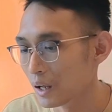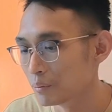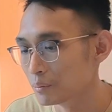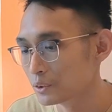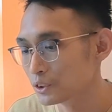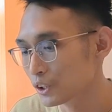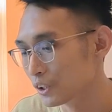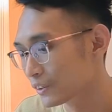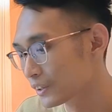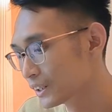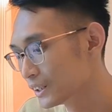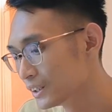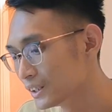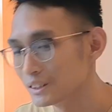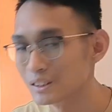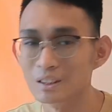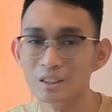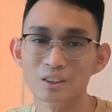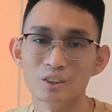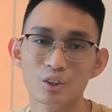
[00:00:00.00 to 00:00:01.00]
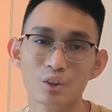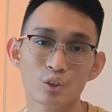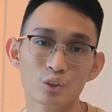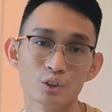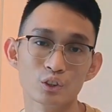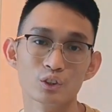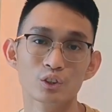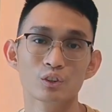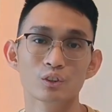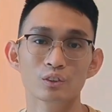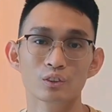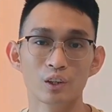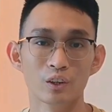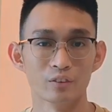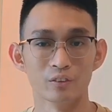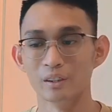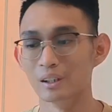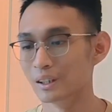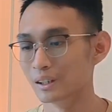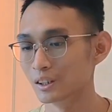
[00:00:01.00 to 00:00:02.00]
I'm sorry, this is also
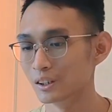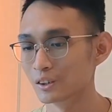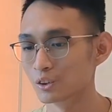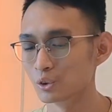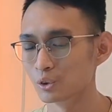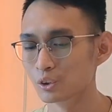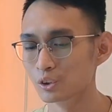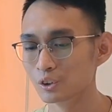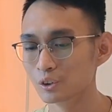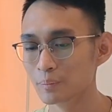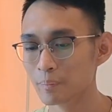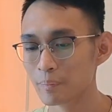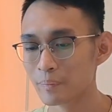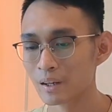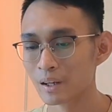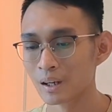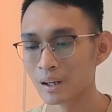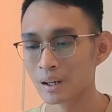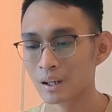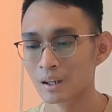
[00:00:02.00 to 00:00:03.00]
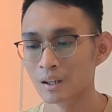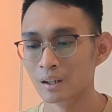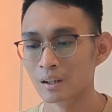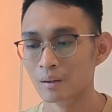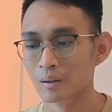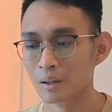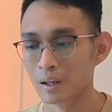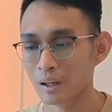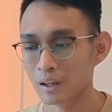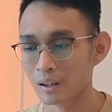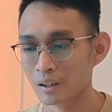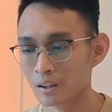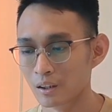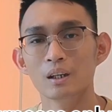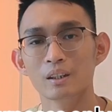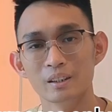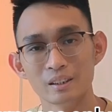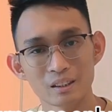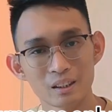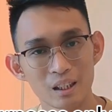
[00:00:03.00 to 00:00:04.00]
not related to you.
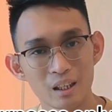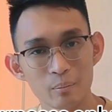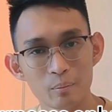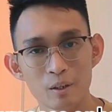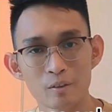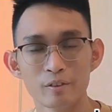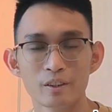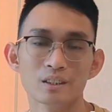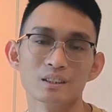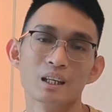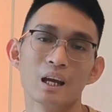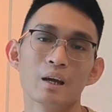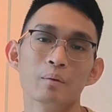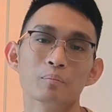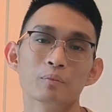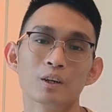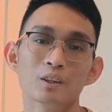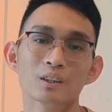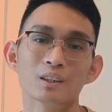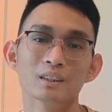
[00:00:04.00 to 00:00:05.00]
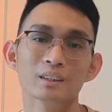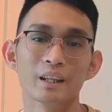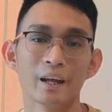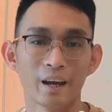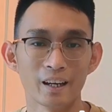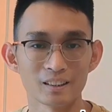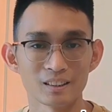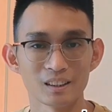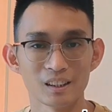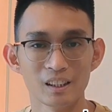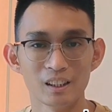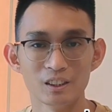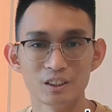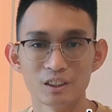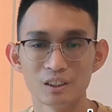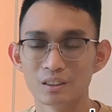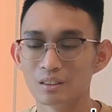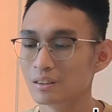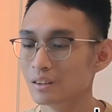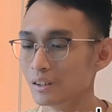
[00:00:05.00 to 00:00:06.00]
A disclaimer first, I am not a tax
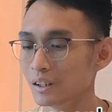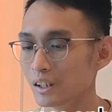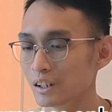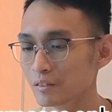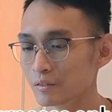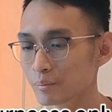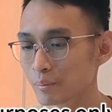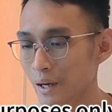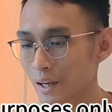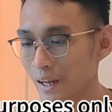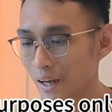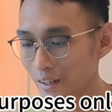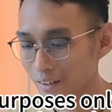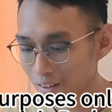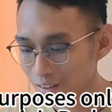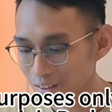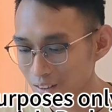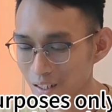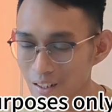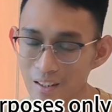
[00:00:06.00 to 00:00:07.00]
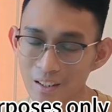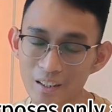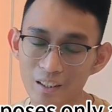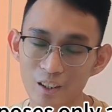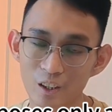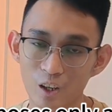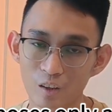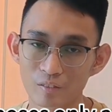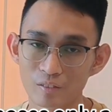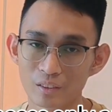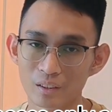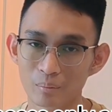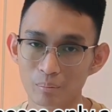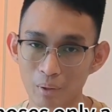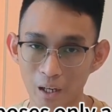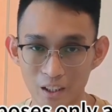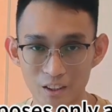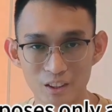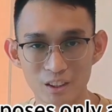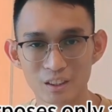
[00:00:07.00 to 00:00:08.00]
agent. If my understanding of the
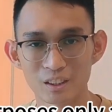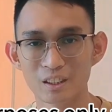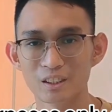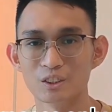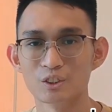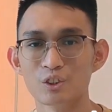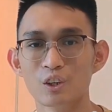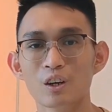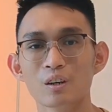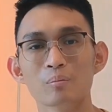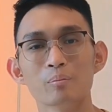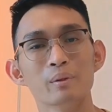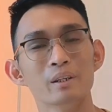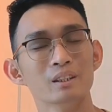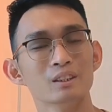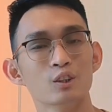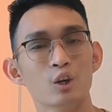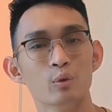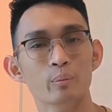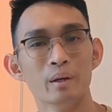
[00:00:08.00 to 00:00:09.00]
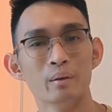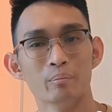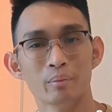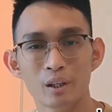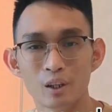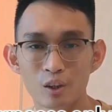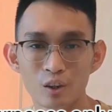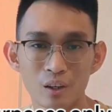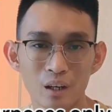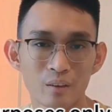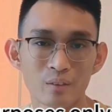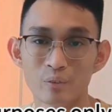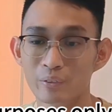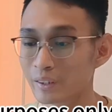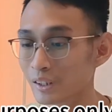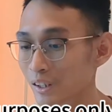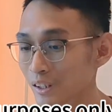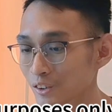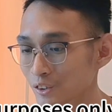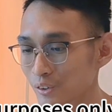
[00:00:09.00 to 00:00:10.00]
budget is wrong, please comment below and
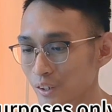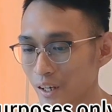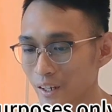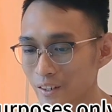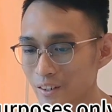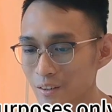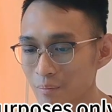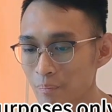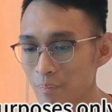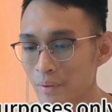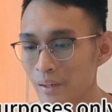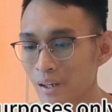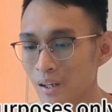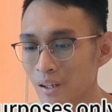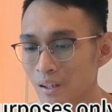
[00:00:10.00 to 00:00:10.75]
we learn together.